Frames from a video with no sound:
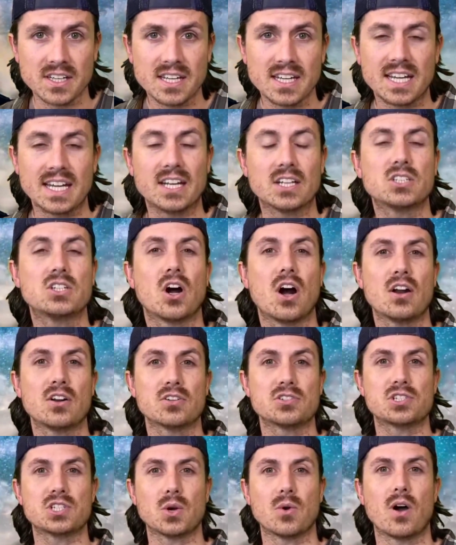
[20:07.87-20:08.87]
And it caught her
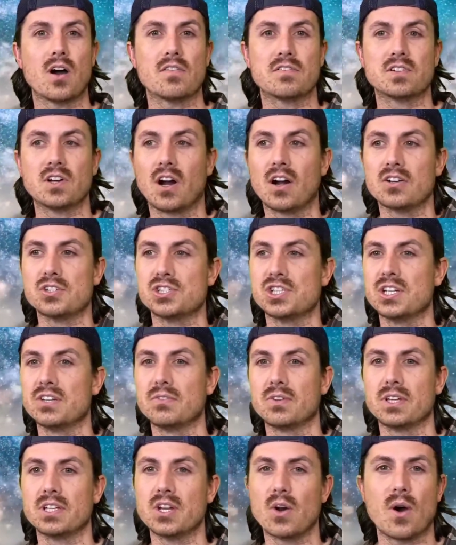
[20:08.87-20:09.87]
so off guard, she didn't really
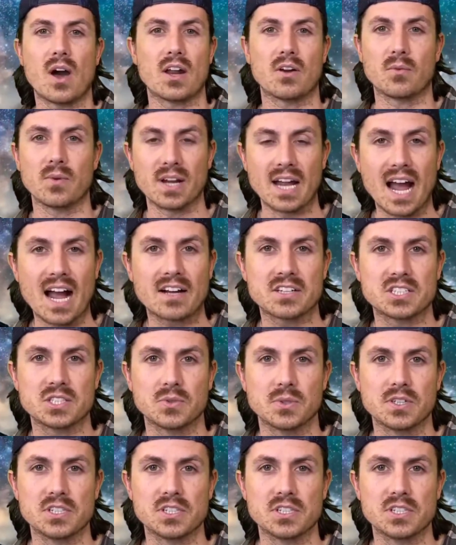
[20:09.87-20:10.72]
know how to react to it.